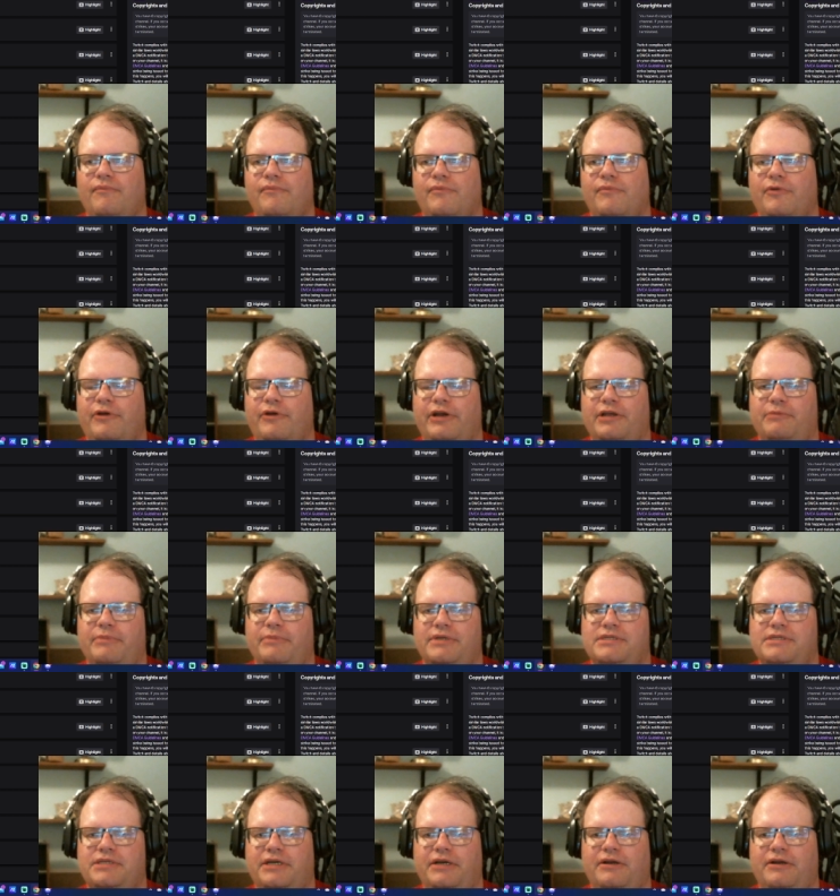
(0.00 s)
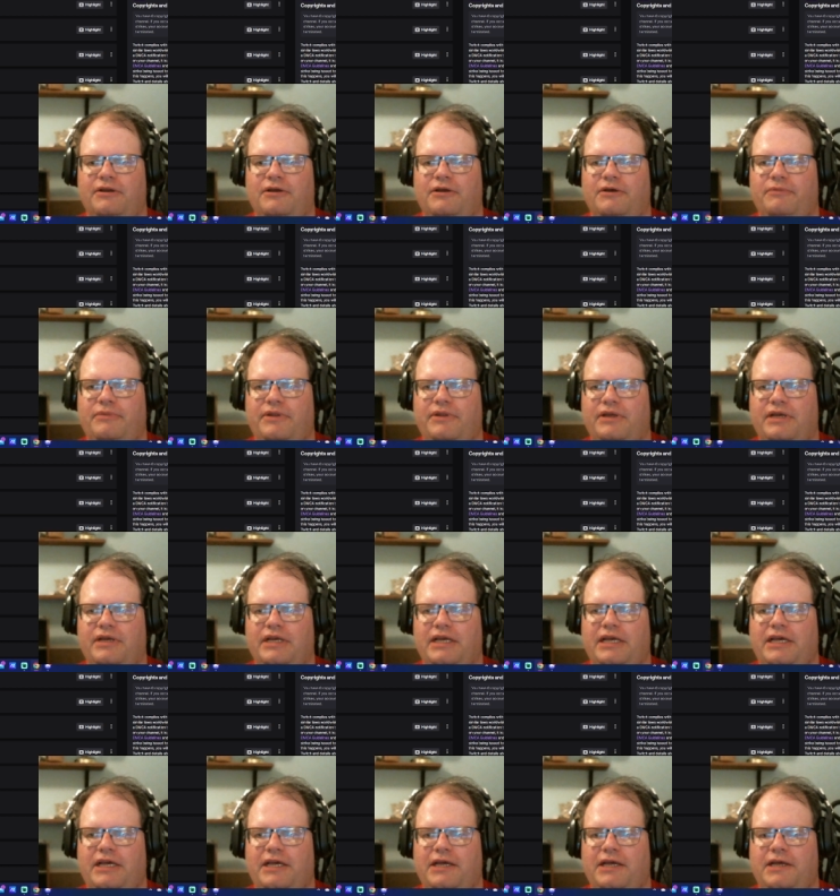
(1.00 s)
going be tying up the
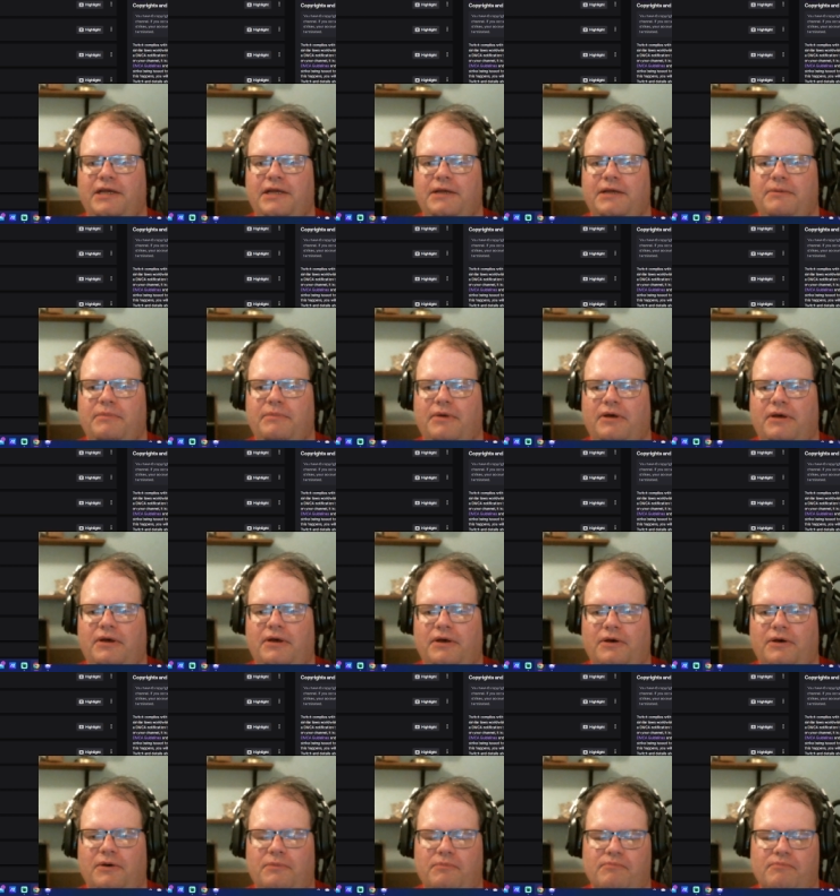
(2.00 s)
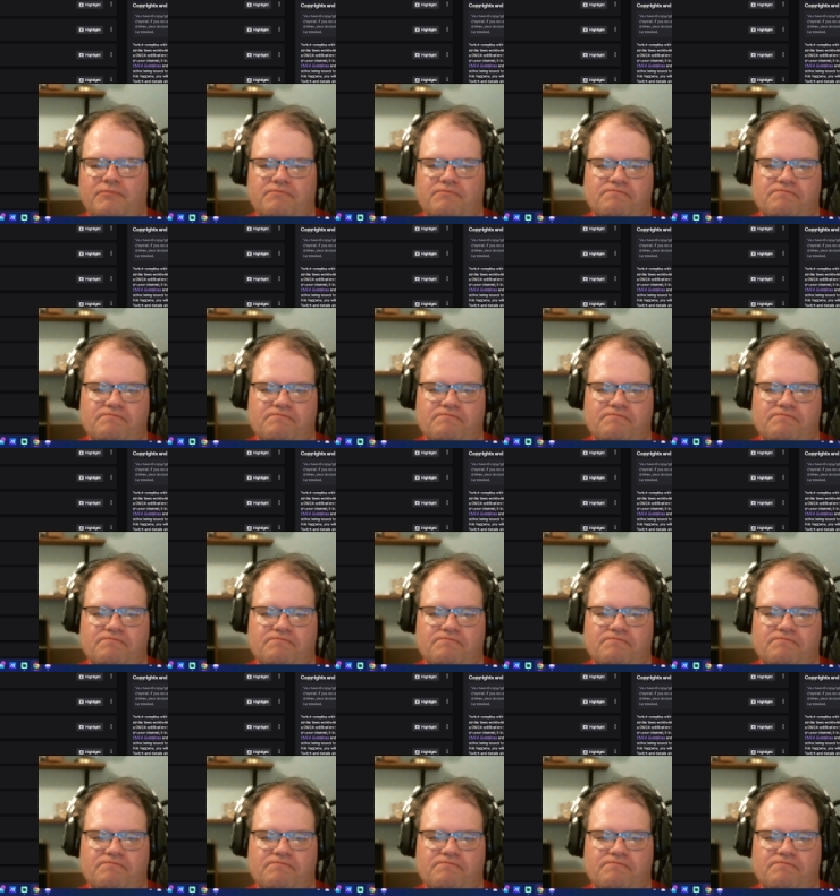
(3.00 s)
game. Um,